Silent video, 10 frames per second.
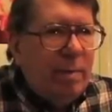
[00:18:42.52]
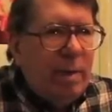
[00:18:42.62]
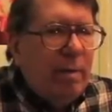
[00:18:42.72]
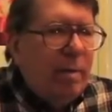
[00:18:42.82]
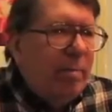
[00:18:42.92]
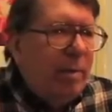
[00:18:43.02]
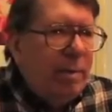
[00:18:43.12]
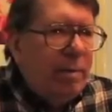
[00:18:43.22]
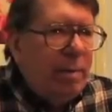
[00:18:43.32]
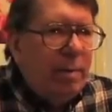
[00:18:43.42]
anyway,
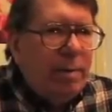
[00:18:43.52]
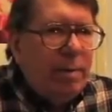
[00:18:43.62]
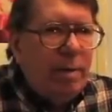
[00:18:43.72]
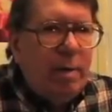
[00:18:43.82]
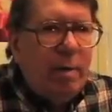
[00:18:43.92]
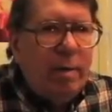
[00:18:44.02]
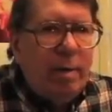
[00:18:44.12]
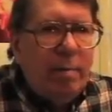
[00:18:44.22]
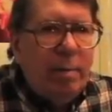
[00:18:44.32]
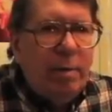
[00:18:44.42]
Pittendrigg wasn't there all
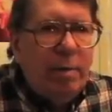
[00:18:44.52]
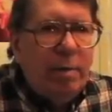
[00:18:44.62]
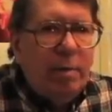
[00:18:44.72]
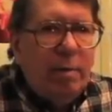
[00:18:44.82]
that much.